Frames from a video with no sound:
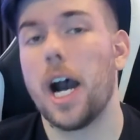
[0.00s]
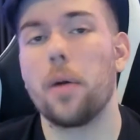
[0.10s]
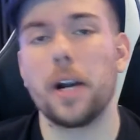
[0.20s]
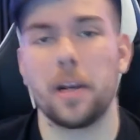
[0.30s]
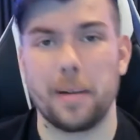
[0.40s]

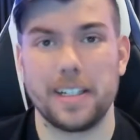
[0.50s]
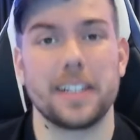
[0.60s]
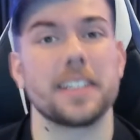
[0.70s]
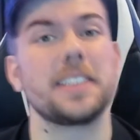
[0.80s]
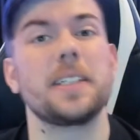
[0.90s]
I'll recommend
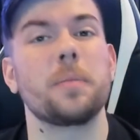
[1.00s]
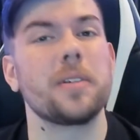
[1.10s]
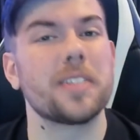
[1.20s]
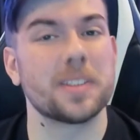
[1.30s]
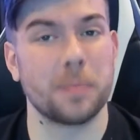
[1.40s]
getting a
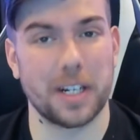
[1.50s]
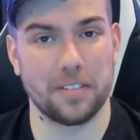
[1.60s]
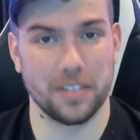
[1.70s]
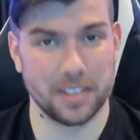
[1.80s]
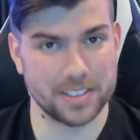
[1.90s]
CPU that's
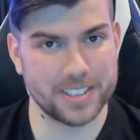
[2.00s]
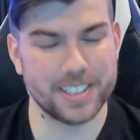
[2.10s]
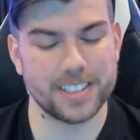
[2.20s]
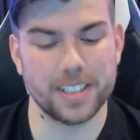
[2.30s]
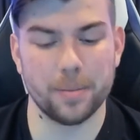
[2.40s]
better for your
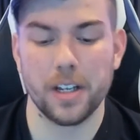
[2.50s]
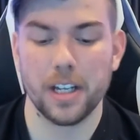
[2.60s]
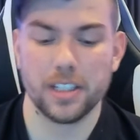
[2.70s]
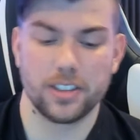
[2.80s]
system.